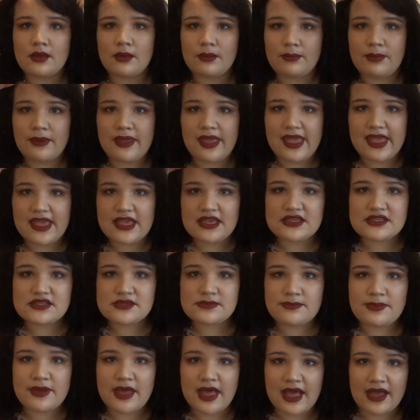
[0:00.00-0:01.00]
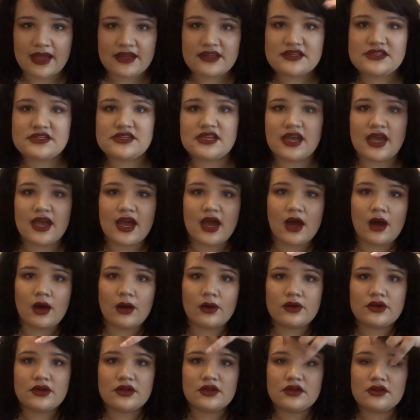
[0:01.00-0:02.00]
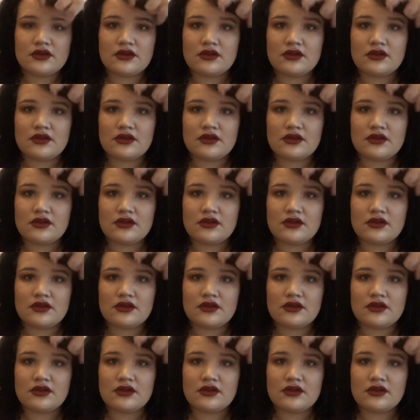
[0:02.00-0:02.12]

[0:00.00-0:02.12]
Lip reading: bangs back down.